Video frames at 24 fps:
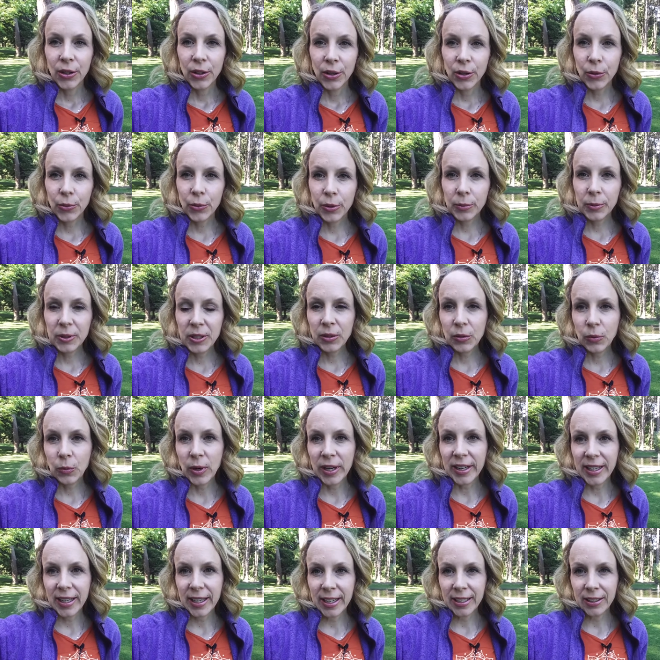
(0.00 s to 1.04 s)
The woman,
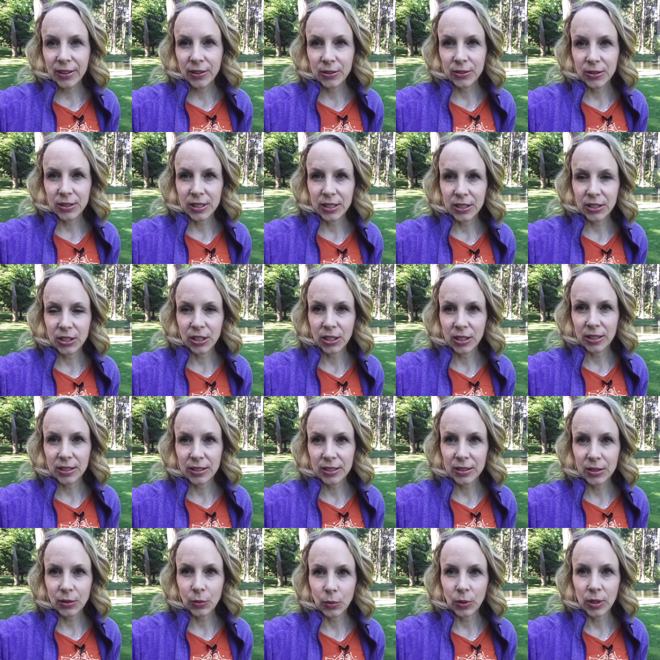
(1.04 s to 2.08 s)
YN, who's teaching
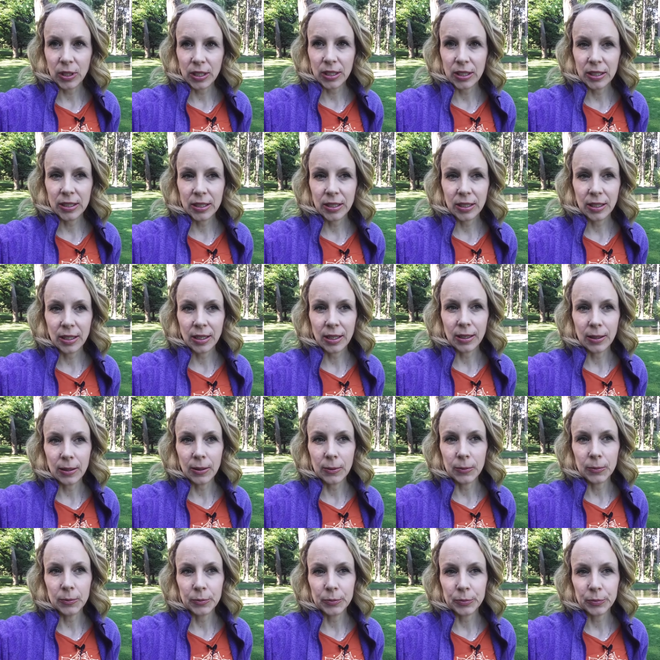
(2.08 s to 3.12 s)
this week,
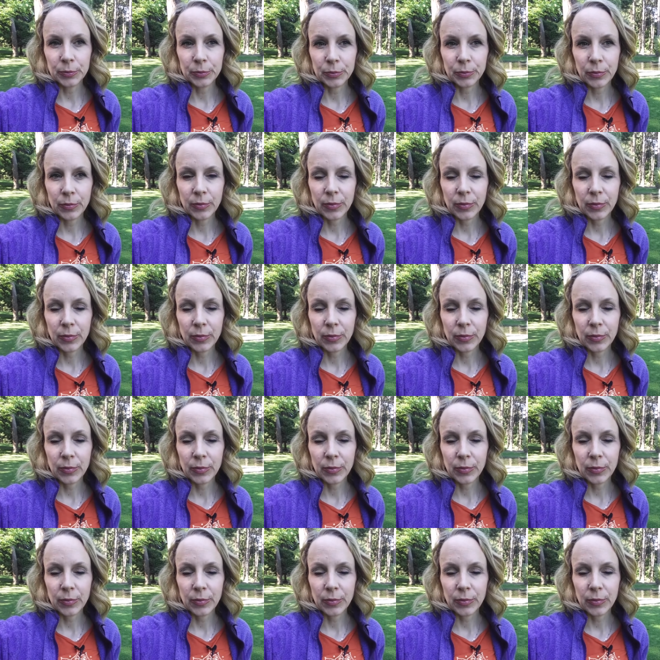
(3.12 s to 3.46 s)
um,